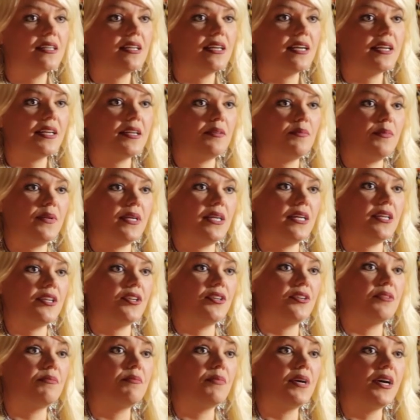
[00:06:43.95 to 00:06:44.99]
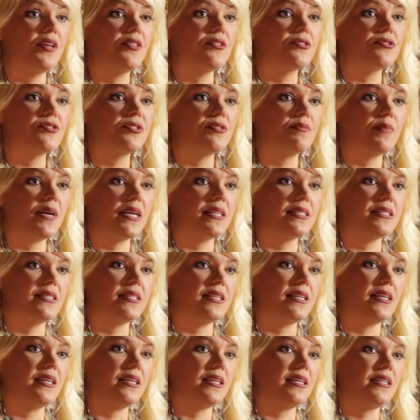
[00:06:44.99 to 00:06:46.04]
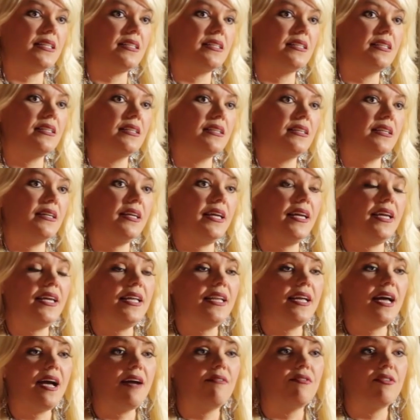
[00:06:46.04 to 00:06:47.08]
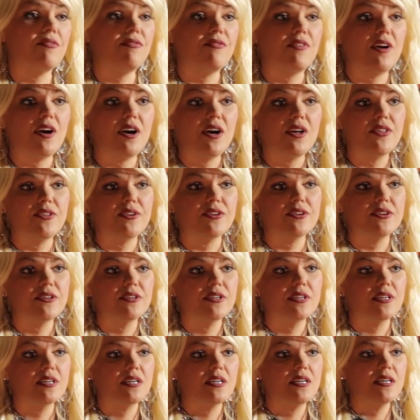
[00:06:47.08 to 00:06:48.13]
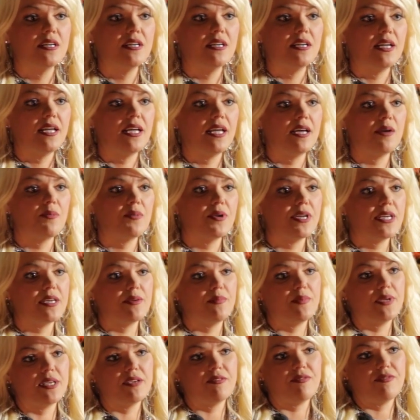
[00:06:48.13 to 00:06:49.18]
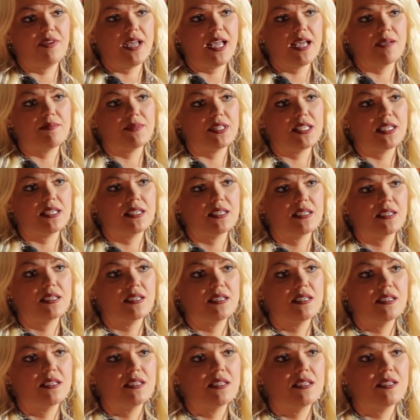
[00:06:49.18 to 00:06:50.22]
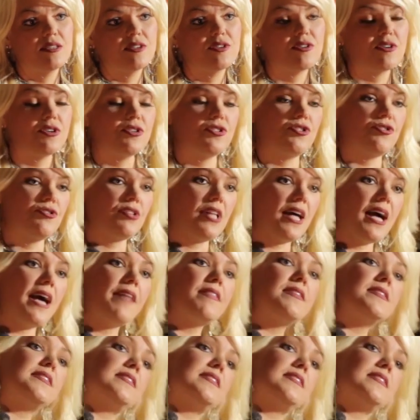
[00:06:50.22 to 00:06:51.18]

I could be a good mother to my son. He'd have a father, and we could be a family. So on July the